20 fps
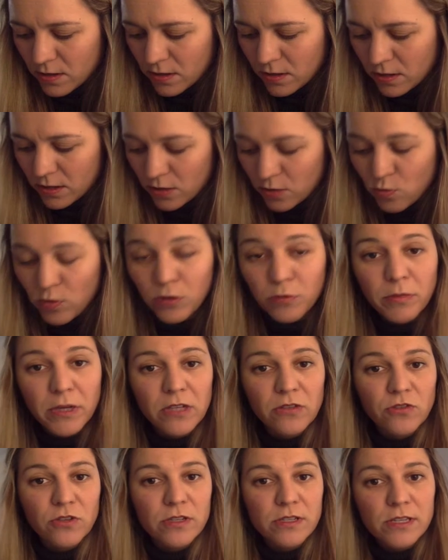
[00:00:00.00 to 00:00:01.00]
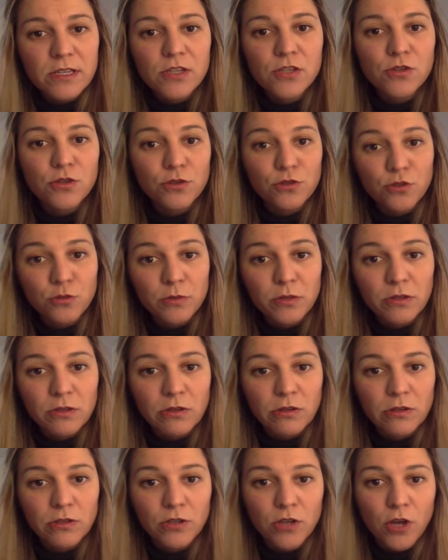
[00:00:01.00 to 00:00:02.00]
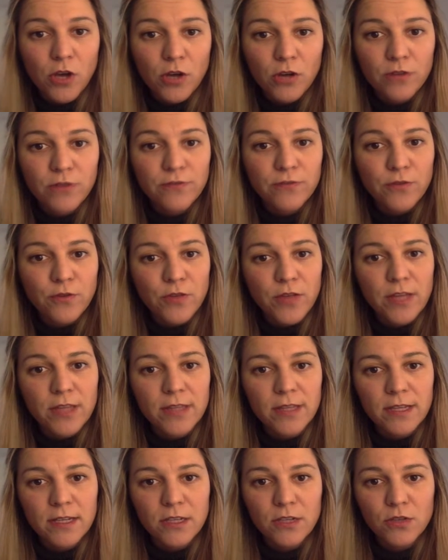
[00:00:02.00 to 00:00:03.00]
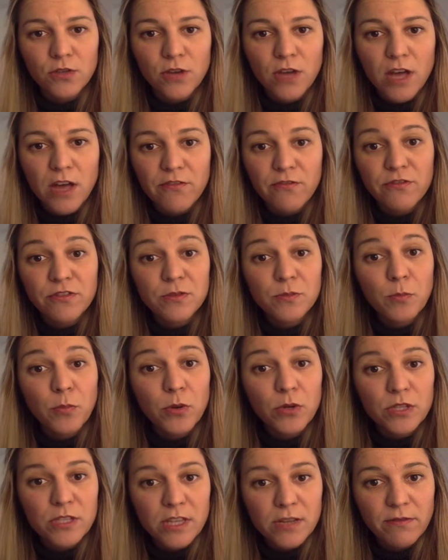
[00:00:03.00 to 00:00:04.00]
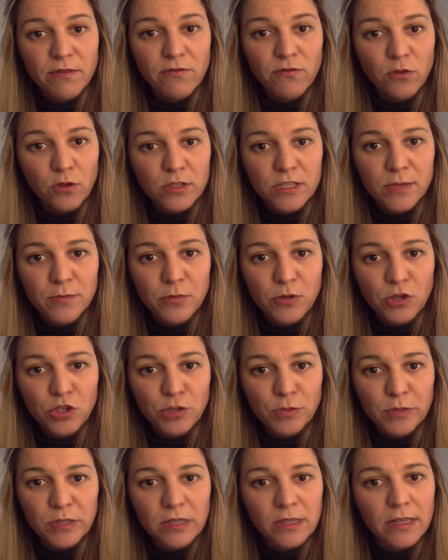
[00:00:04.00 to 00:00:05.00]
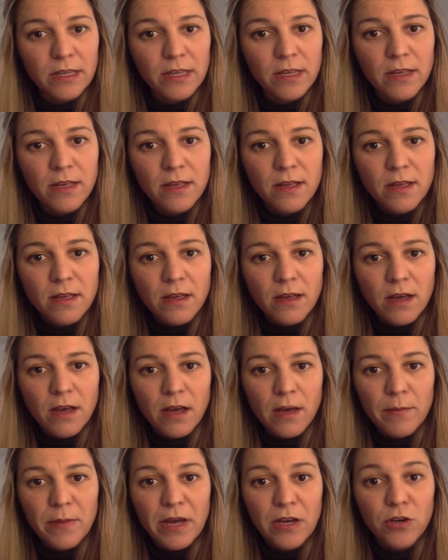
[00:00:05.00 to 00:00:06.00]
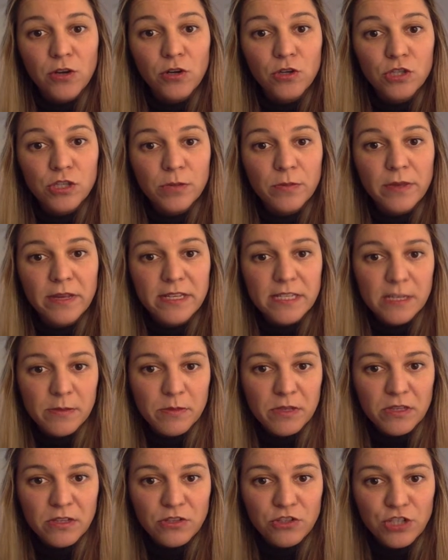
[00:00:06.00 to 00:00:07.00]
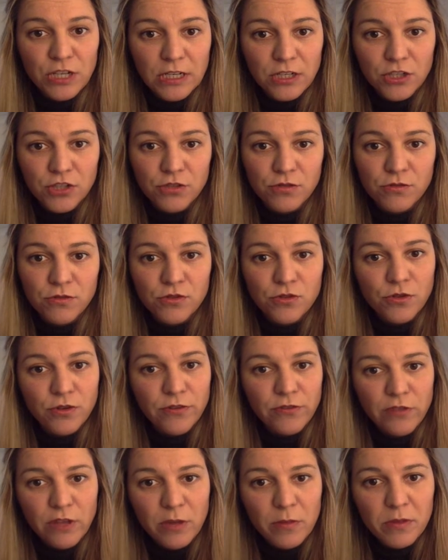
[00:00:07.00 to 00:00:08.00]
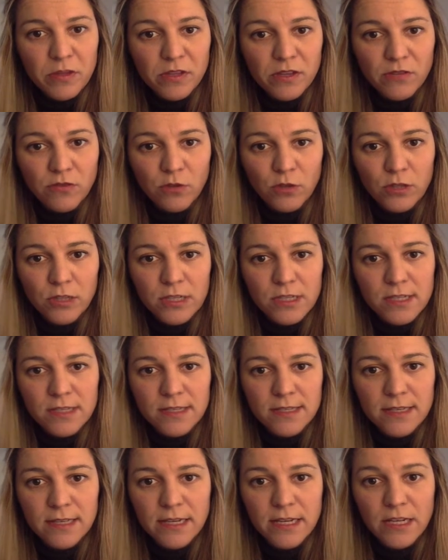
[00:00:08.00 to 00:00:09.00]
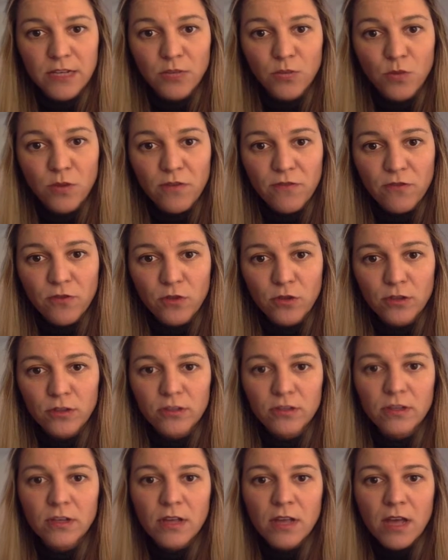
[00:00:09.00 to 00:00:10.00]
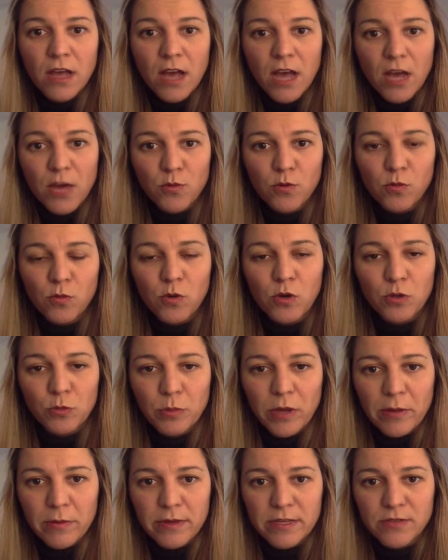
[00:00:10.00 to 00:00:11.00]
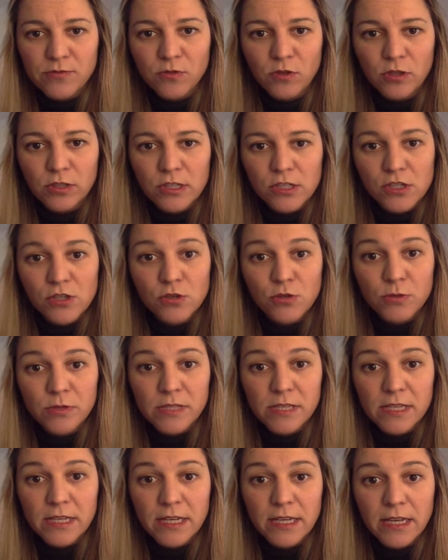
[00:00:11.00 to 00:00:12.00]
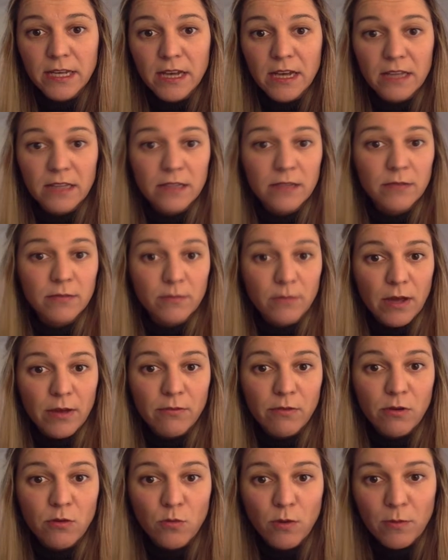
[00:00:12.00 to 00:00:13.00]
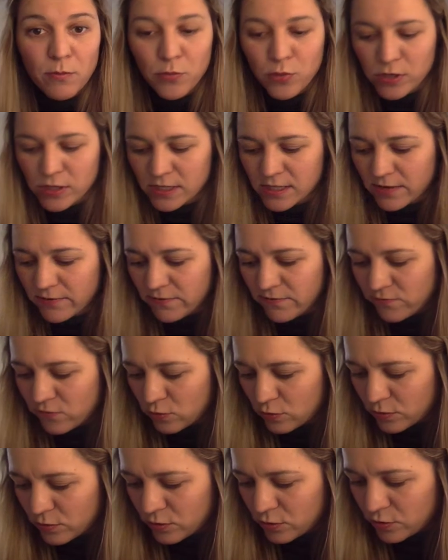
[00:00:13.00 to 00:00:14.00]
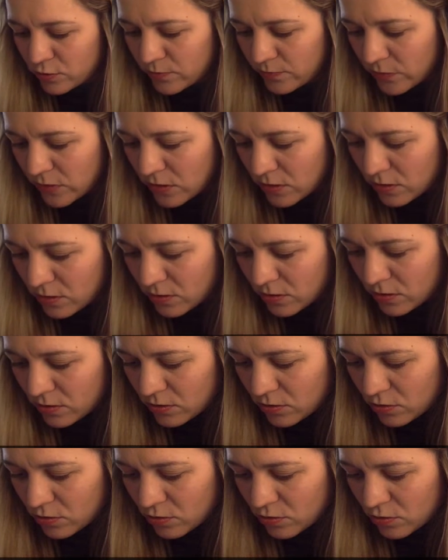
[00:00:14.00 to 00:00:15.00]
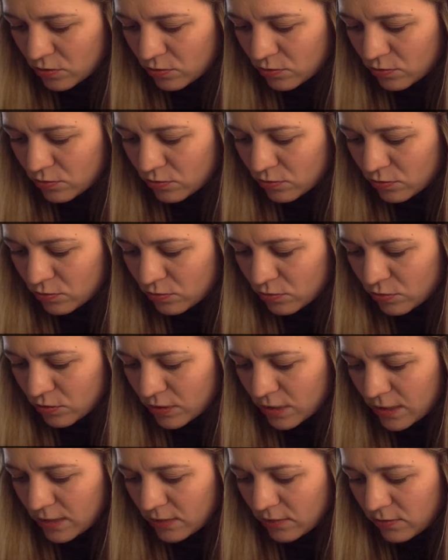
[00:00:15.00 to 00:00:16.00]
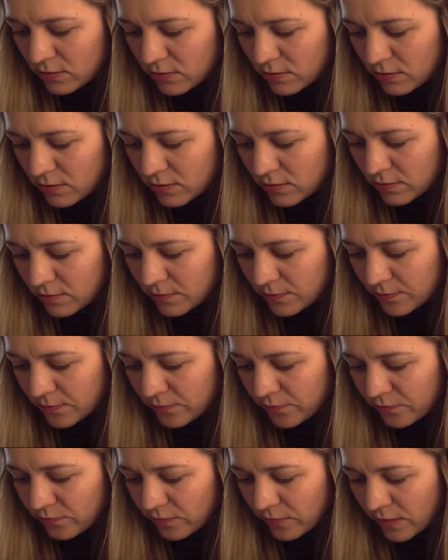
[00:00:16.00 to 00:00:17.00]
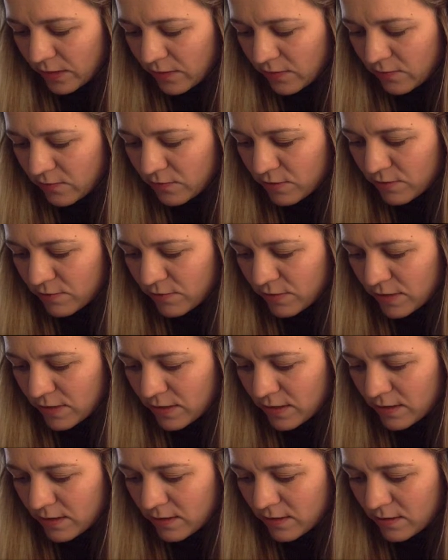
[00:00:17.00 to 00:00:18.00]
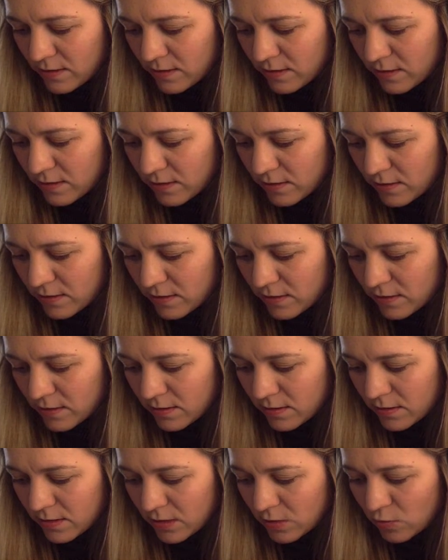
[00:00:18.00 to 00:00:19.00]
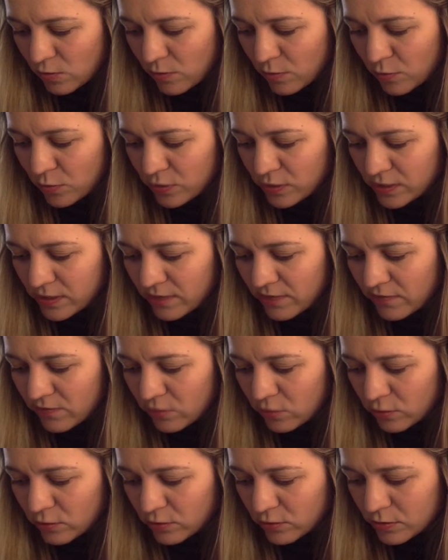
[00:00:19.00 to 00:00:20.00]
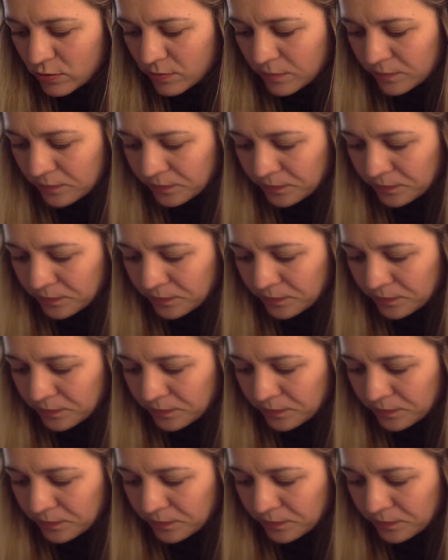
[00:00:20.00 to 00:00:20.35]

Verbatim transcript: and I want my transistor to be turned on. For that I need to have zero point seven volts approximately um, across the base emitter junction. So if the emitter voltage is sitting at one volt, I will want my base voltage to be sitting at around one point seven volts. So to set V B at one point seven volts.